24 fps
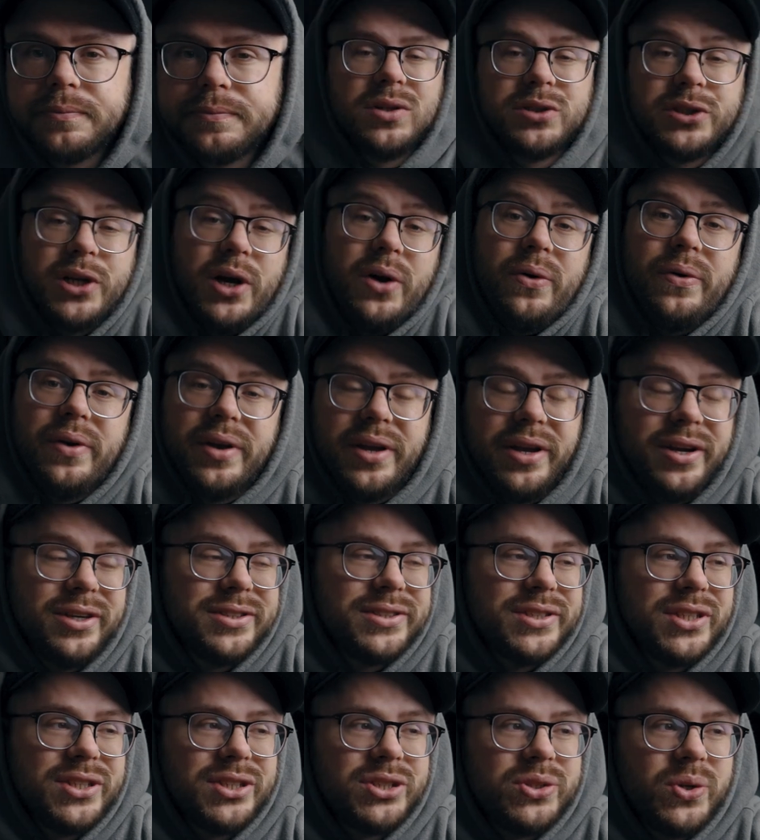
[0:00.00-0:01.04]
So
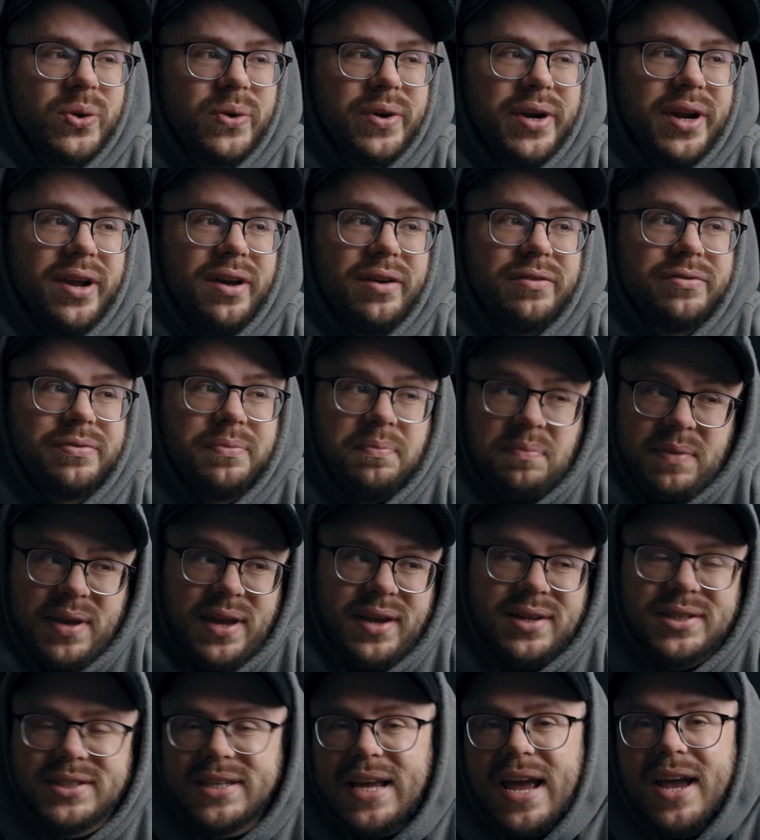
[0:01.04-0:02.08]
here's the story of
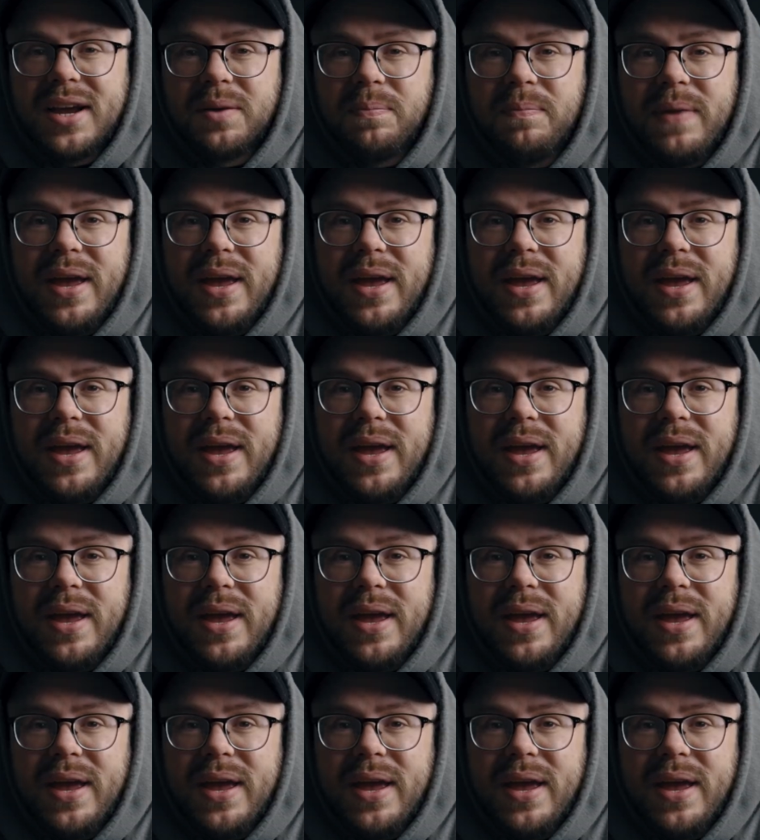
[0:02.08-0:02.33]
me and Zach